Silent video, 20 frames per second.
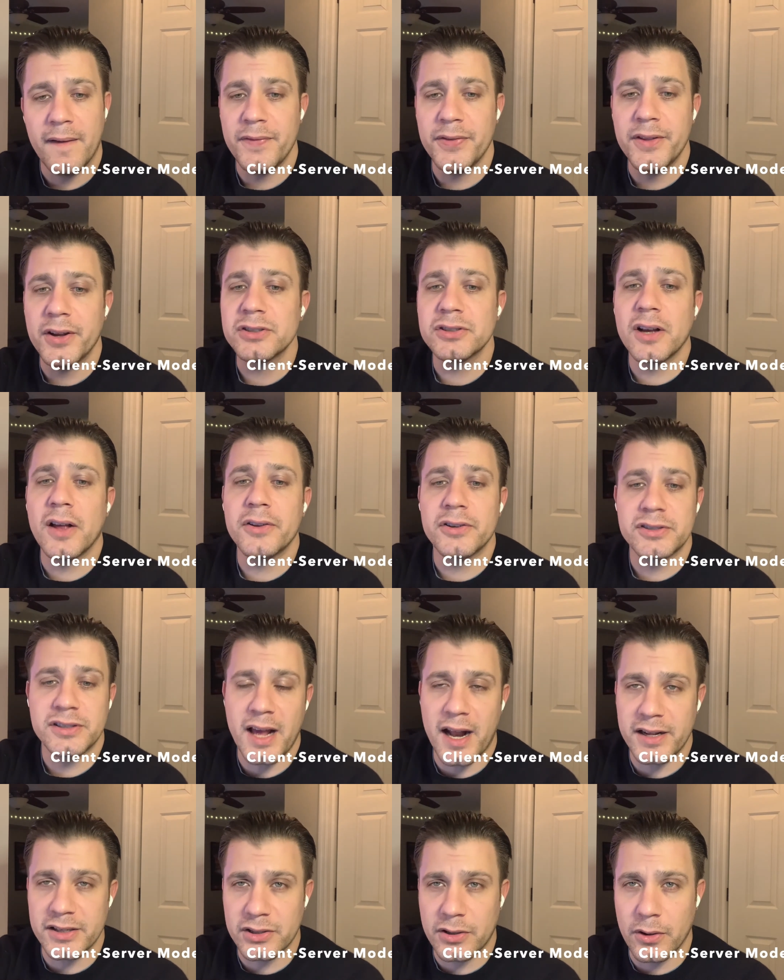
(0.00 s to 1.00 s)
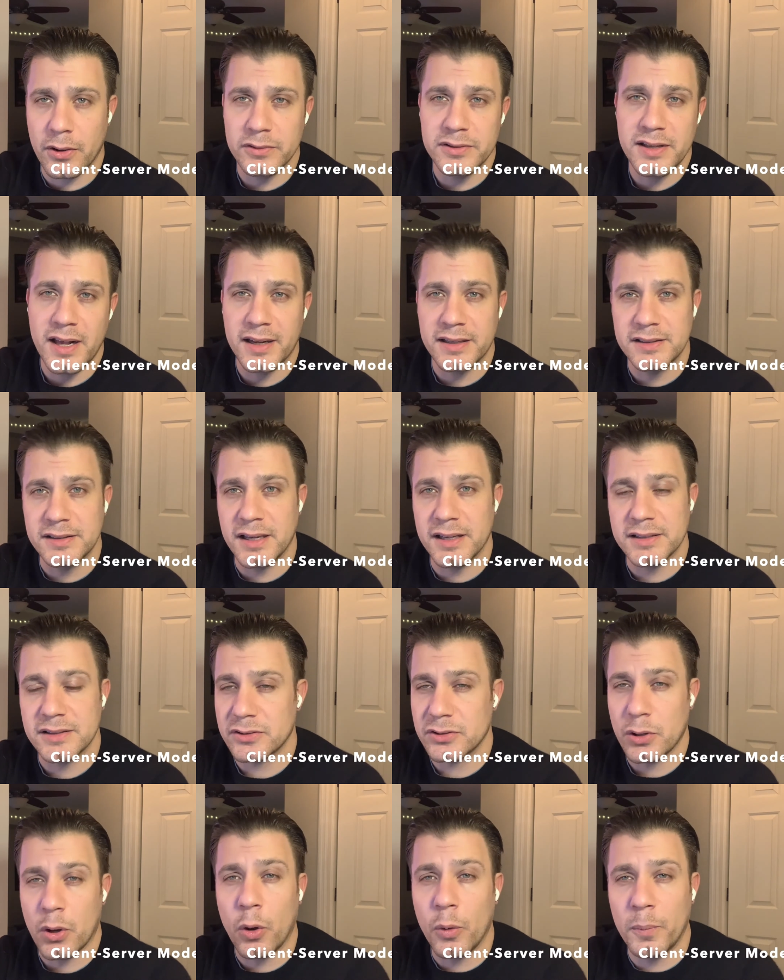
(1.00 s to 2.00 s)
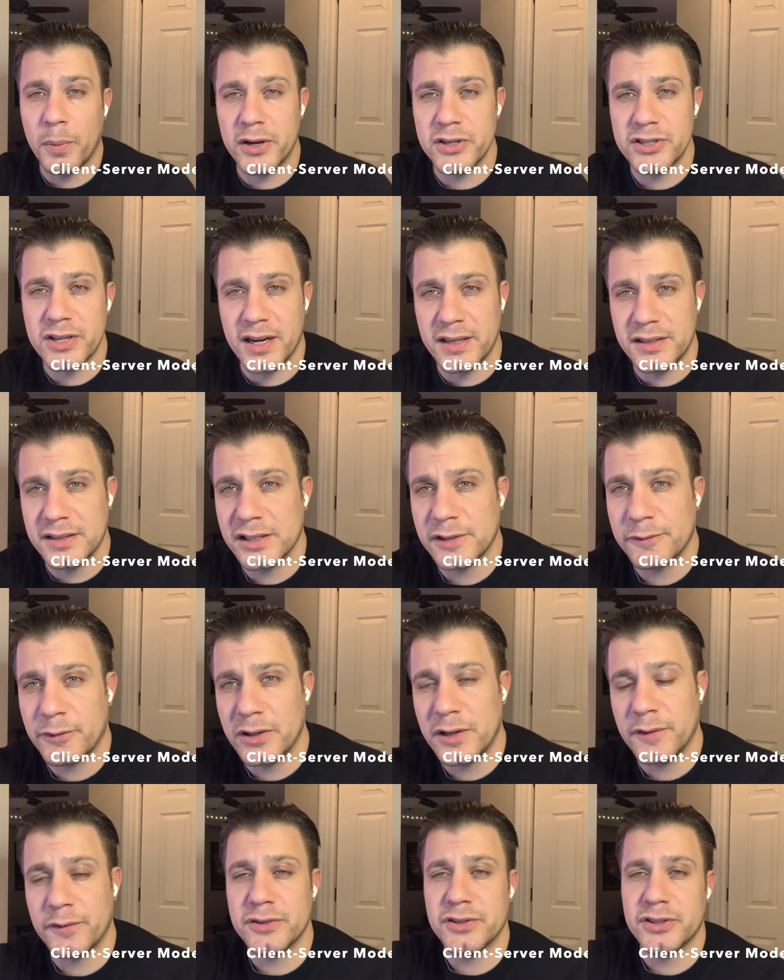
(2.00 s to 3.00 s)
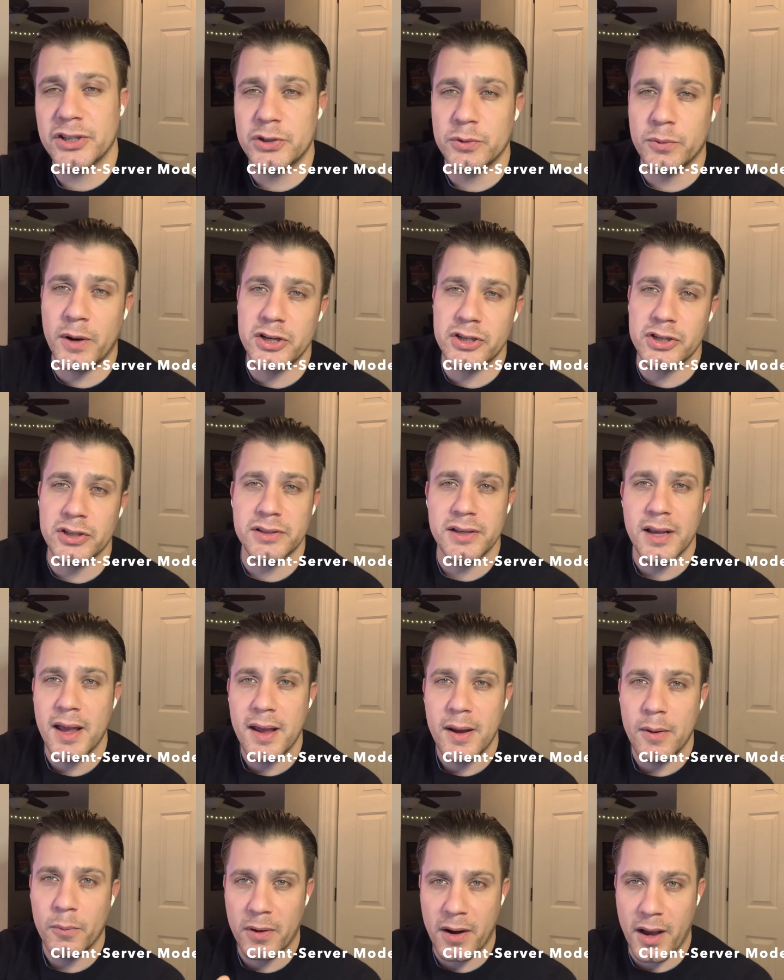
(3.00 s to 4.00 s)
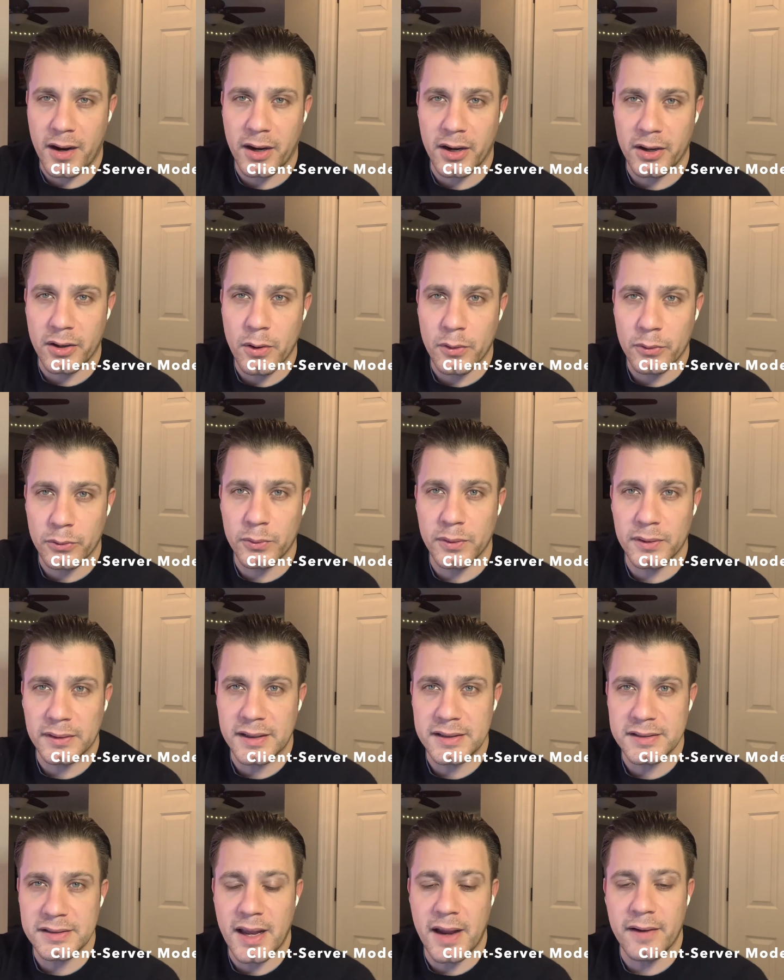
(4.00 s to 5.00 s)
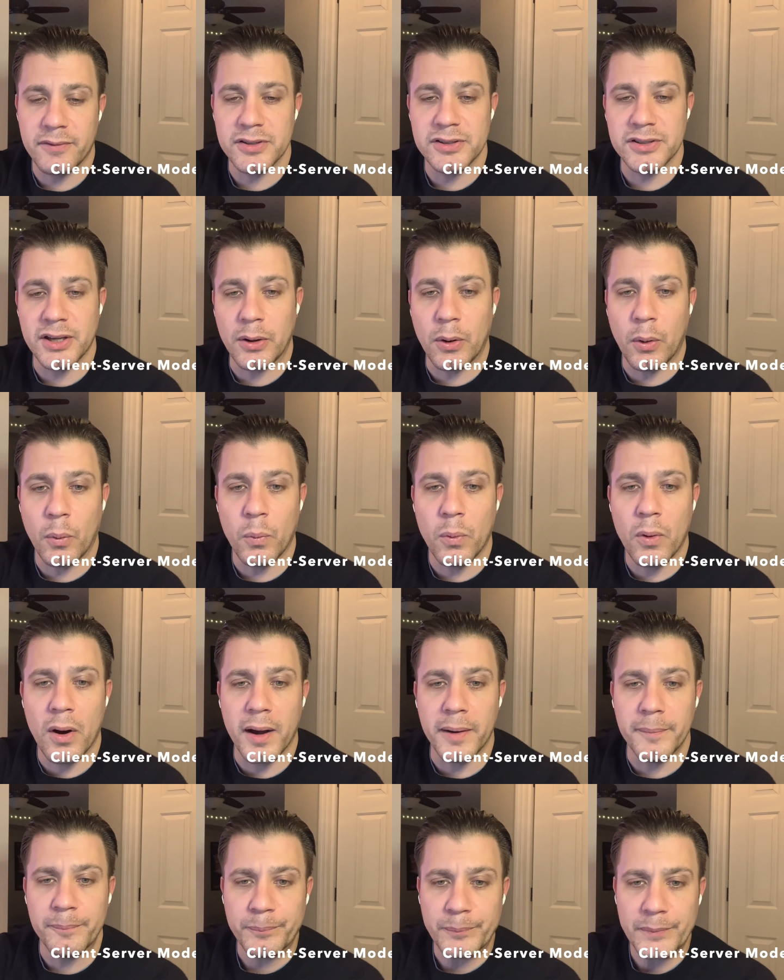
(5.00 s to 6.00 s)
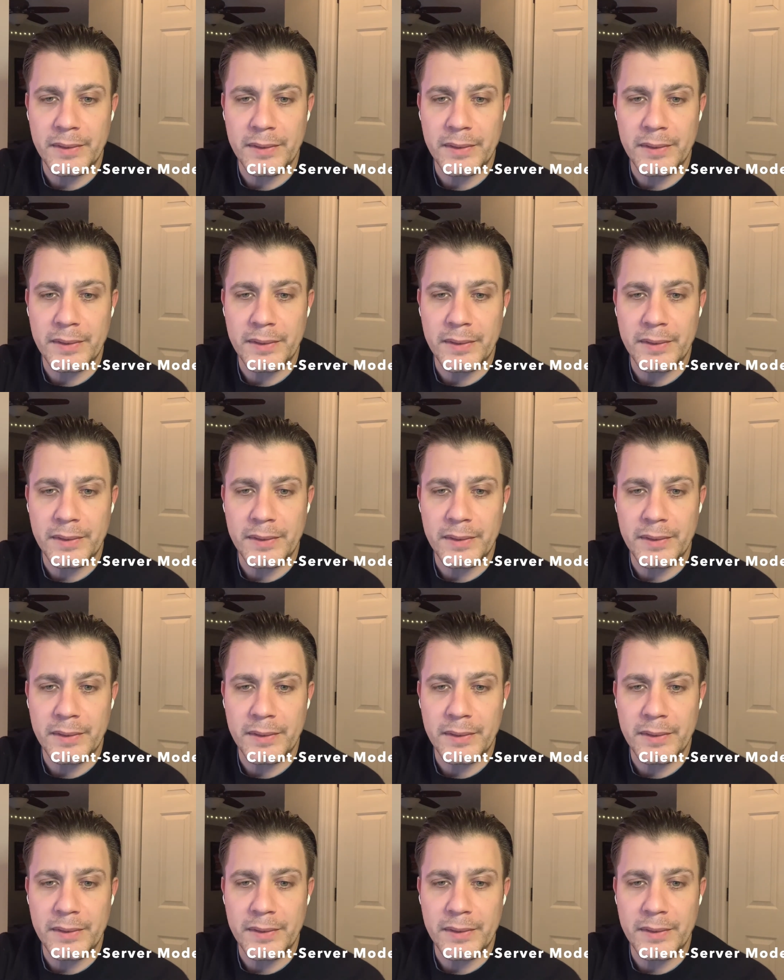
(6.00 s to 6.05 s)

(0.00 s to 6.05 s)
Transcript: There's other status codes that exist. There's a whole bunch that exist for different situations. We're not going to go through and list every single one.